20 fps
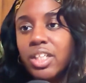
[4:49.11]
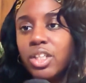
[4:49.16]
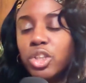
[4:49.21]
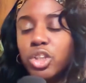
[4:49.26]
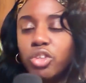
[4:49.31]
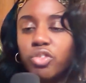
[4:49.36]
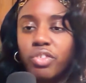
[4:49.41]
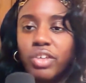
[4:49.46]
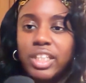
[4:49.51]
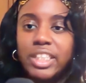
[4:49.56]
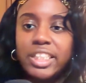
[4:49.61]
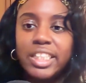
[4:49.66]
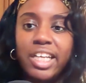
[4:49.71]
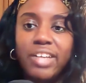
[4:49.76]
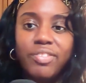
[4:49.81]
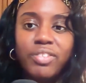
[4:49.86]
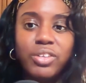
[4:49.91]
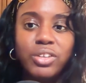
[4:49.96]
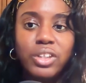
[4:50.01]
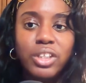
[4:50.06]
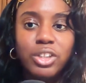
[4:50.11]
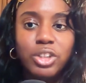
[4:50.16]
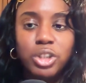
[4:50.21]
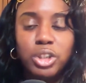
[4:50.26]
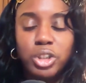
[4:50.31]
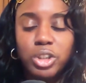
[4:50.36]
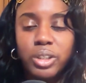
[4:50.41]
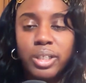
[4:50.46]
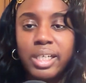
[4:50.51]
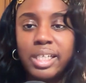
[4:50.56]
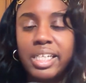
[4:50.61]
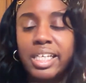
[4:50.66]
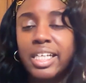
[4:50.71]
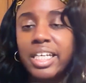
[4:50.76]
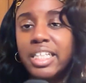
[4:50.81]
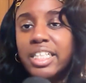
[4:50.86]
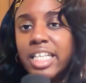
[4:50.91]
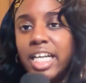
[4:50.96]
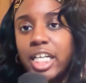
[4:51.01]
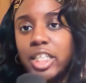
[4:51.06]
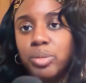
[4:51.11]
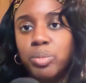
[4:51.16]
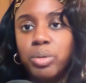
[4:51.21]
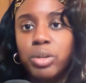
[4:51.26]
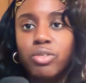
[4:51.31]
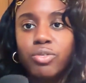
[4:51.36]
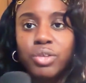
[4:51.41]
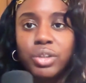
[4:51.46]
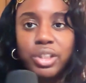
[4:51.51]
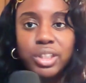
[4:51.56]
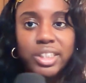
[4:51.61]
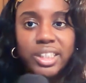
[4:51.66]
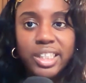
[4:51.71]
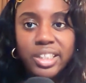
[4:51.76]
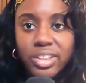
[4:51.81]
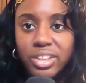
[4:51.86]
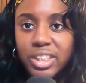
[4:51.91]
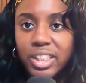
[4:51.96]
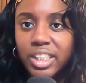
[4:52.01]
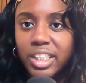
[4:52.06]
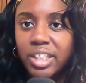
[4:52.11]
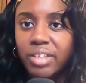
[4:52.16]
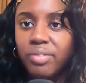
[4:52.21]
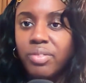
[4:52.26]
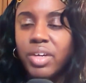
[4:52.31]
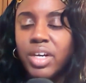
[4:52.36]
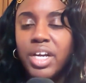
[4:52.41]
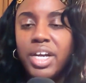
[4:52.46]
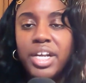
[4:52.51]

So for example, if you're creating a dashboard for your sales team,